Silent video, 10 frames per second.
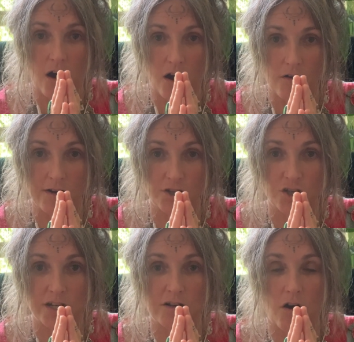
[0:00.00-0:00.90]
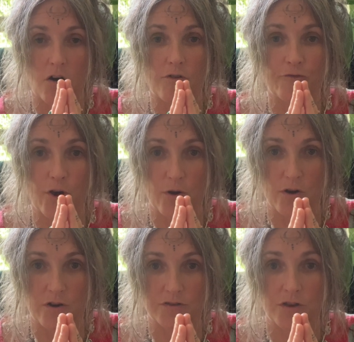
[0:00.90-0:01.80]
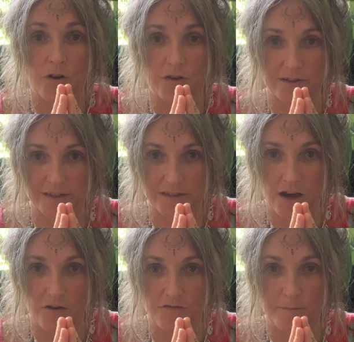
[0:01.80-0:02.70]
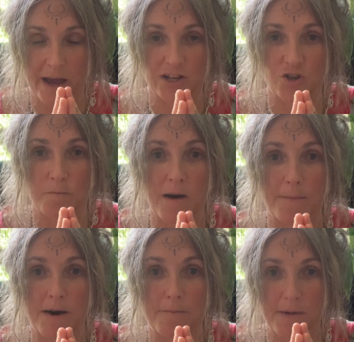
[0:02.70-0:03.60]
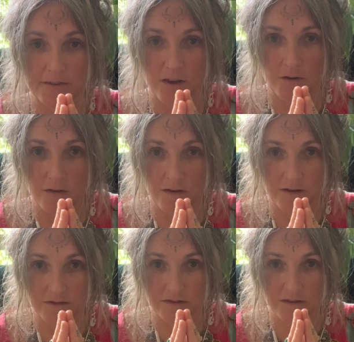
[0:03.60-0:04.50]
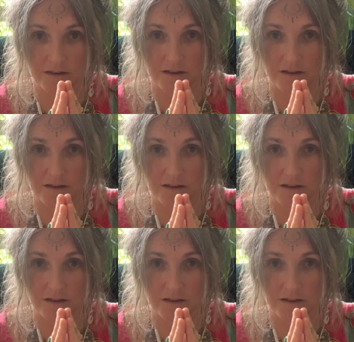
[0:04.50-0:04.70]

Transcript: origin of Earth herself, Pachamama, Mother Earth.